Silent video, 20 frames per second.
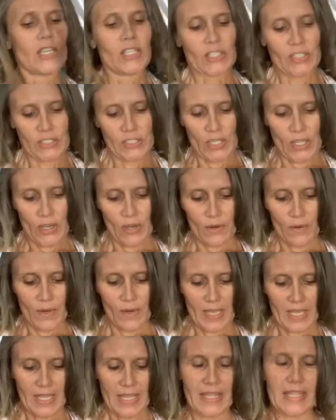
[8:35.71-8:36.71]

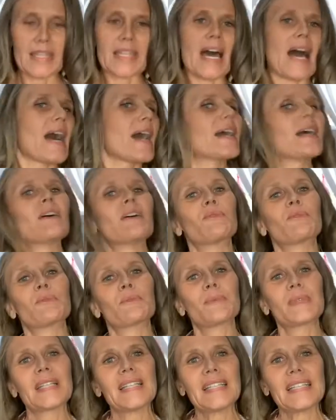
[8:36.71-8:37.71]
So that
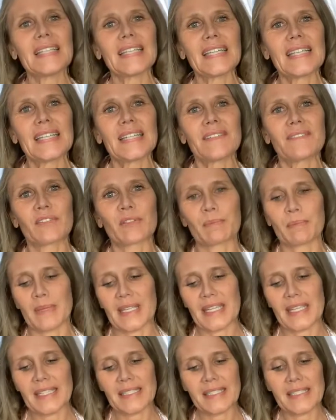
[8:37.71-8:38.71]
really, for
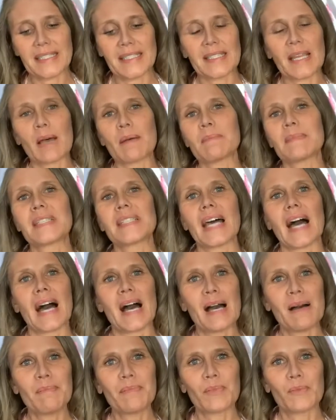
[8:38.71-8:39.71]
me, sums
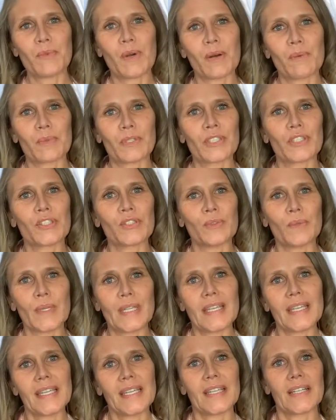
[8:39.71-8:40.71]
up what we're
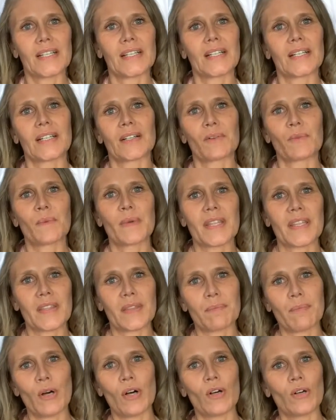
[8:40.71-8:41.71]
doing here
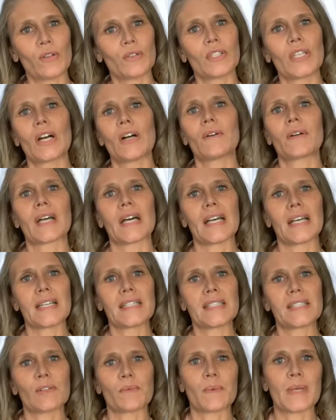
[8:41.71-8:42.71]
with pole yoga,
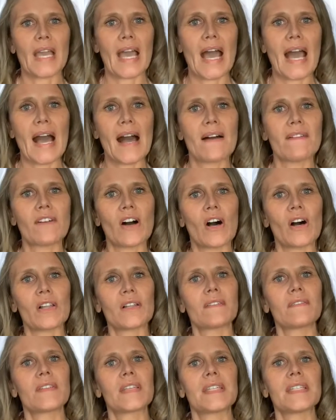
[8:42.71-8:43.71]
is that we have all
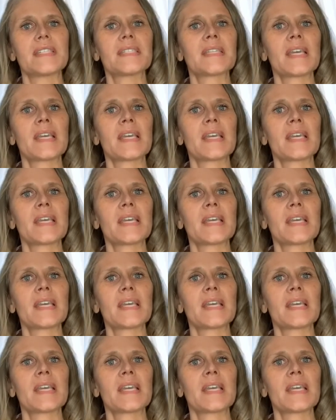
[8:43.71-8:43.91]
of these